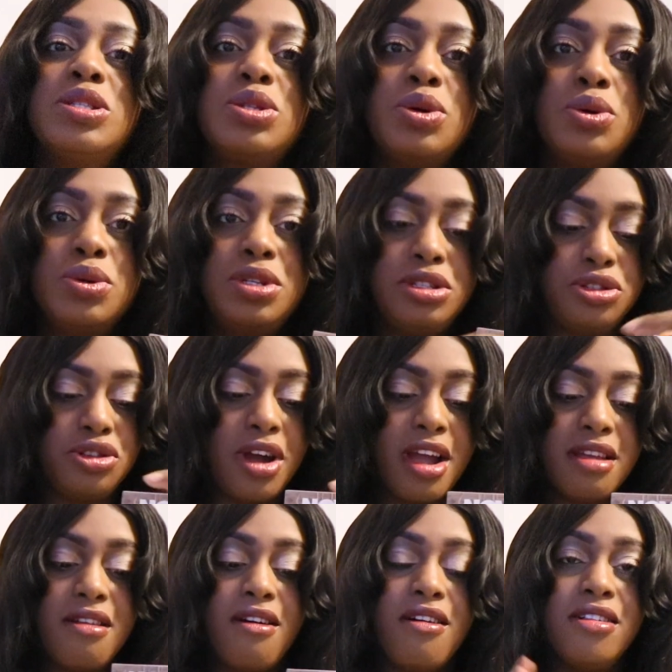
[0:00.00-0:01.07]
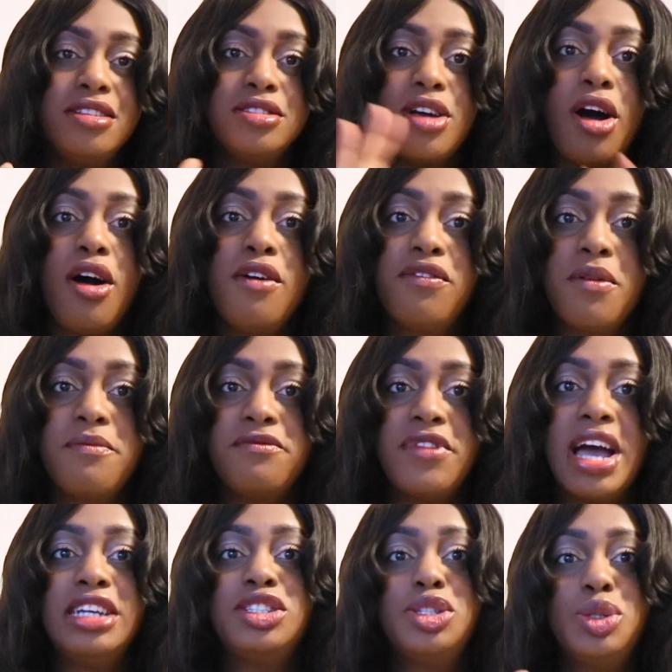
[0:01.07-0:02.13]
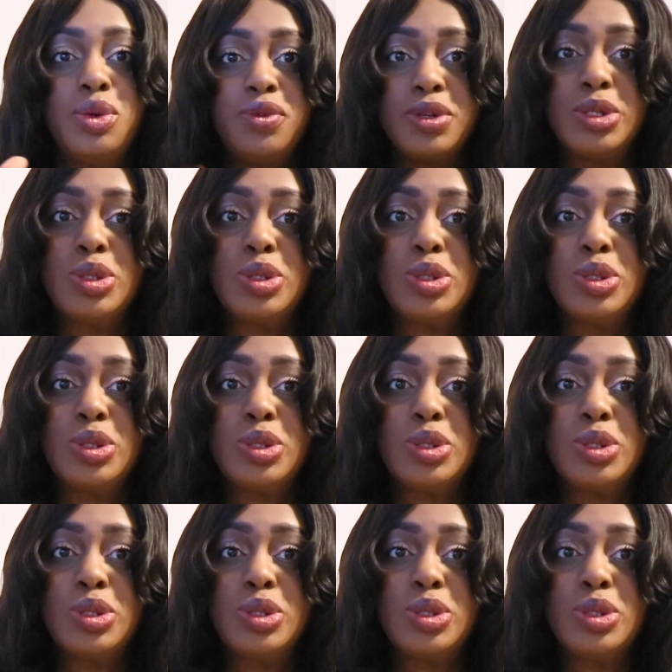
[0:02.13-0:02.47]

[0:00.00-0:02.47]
so this try on haul is all from Fashion Nova.